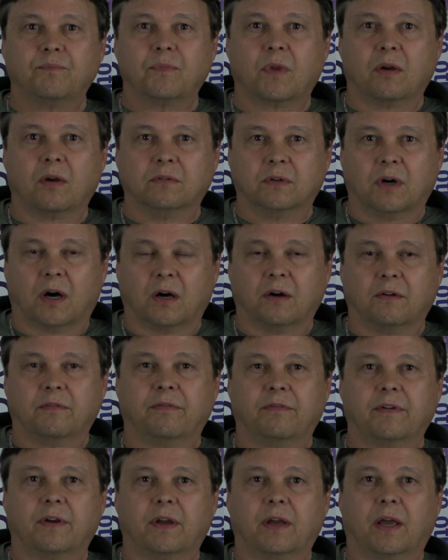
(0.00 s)
love
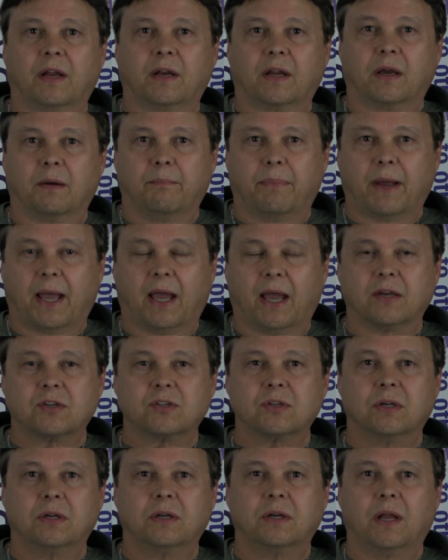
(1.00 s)
and
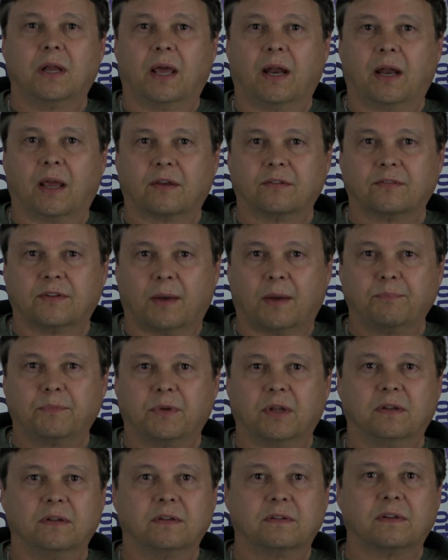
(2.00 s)
compassion and
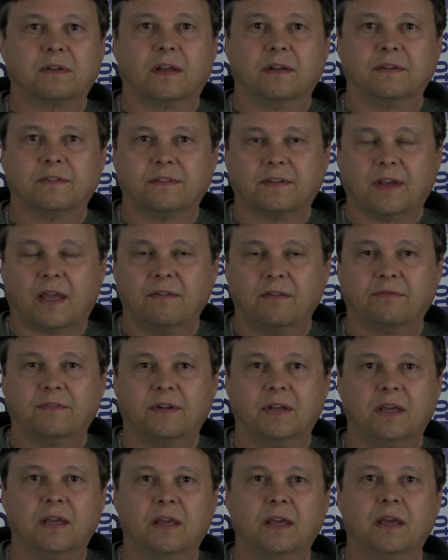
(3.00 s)
acceptance and
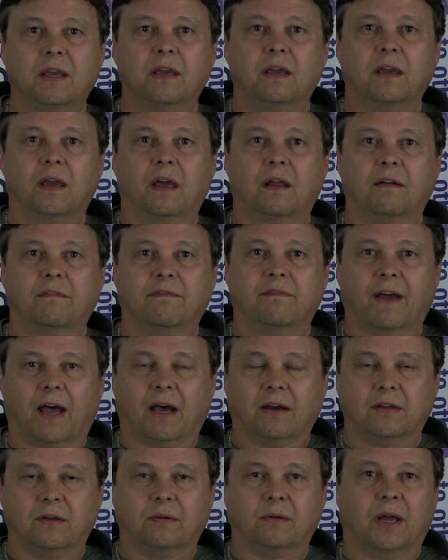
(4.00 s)
safety and
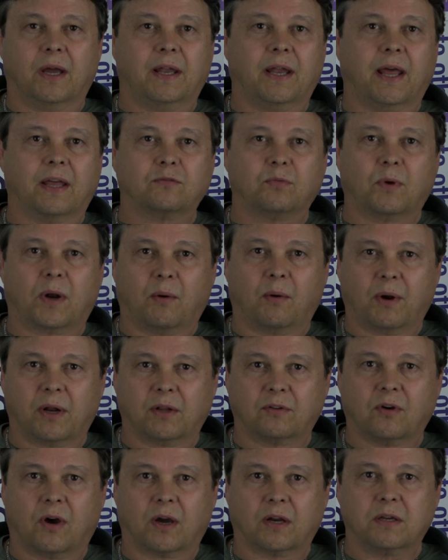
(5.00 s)
value, and that's what I want to
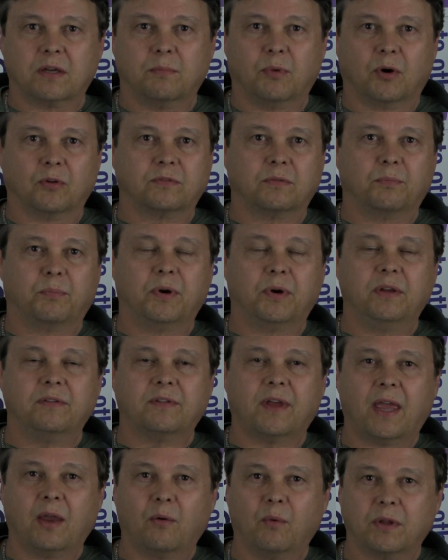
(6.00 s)
talk to you about. So please
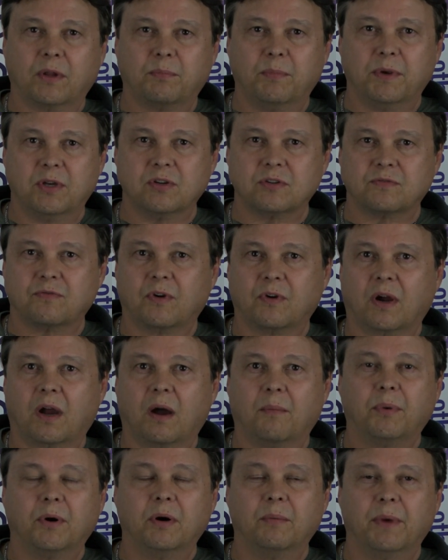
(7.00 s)
hang with me just for a
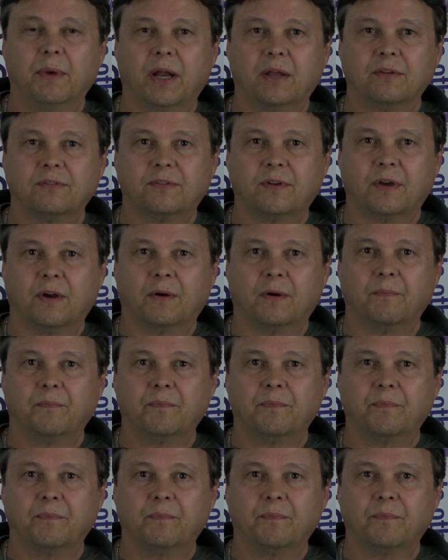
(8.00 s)
couple of minutes here.